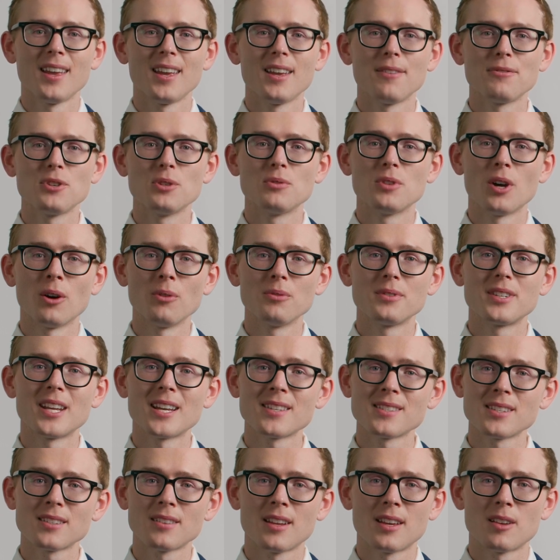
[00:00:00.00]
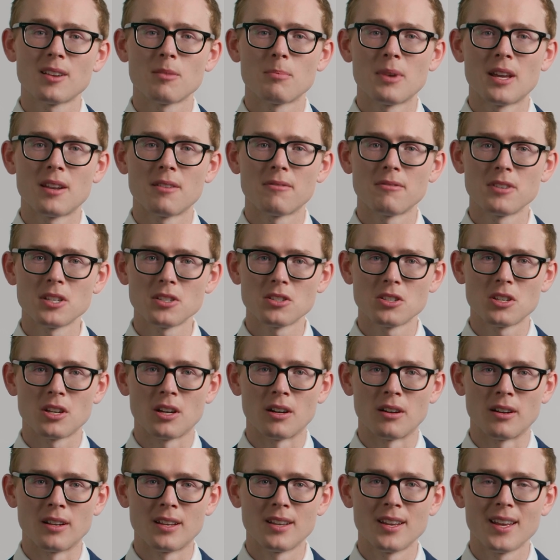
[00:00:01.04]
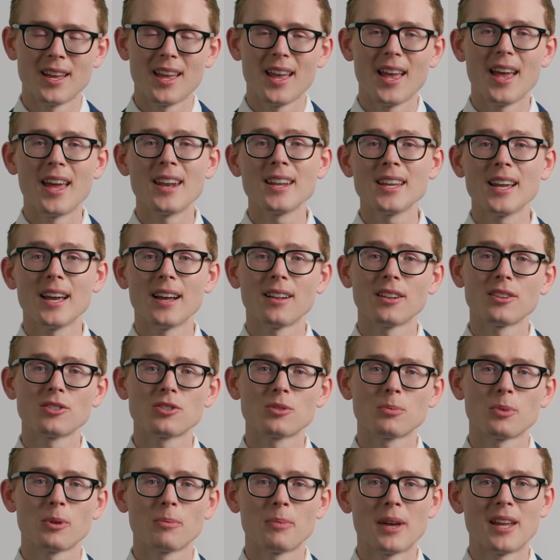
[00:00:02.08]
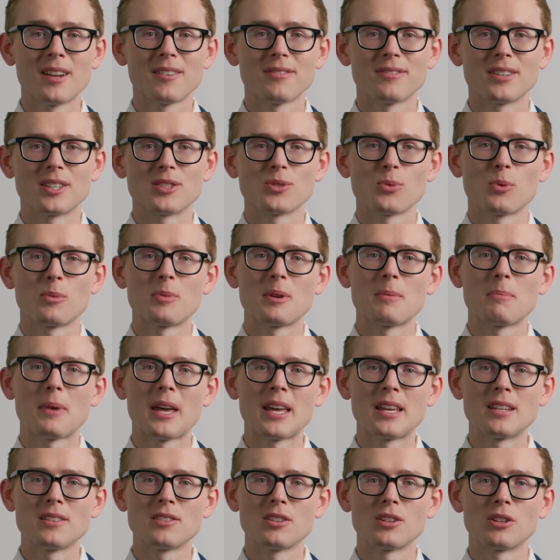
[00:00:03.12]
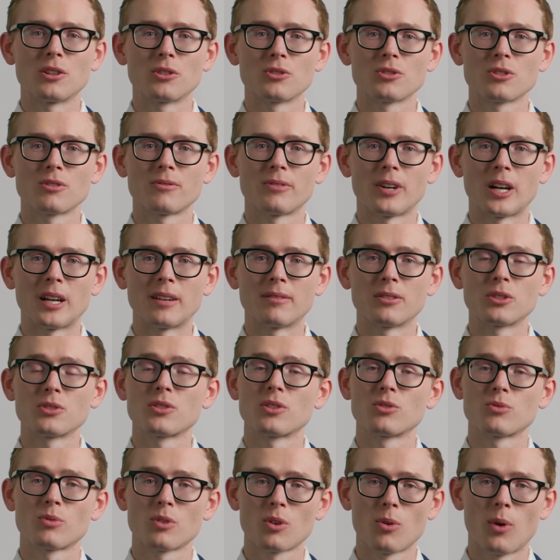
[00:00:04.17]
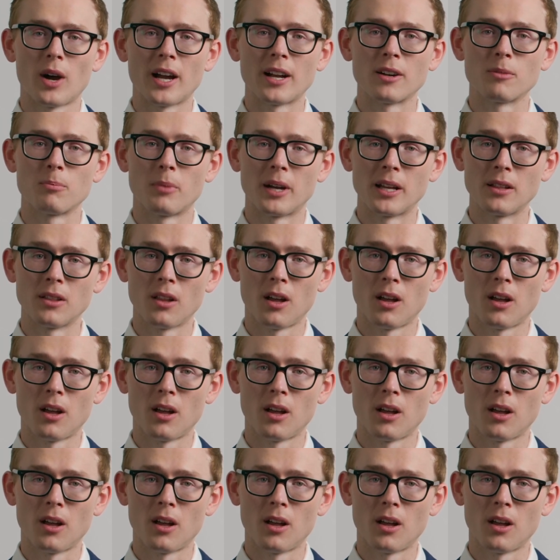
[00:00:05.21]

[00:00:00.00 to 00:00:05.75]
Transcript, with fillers: If you don't designate a beneficiary, any eligible benefits will be paid to your survivors as required by